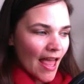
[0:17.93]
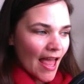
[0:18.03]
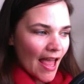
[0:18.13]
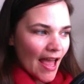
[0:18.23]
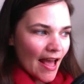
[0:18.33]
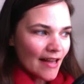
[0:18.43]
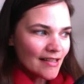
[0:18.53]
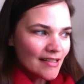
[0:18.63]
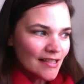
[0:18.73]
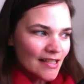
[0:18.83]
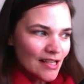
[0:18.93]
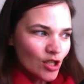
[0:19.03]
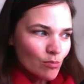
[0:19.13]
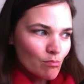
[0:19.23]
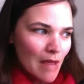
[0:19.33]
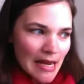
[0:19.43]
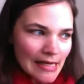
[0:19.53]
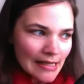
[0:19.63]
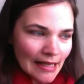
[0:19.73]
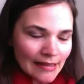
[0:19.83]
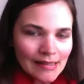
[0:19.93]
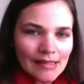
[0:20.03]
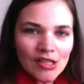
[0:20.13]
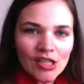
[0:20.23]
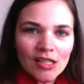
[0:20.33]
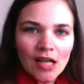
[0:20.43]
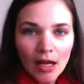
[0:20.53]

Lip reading: And in making that decision,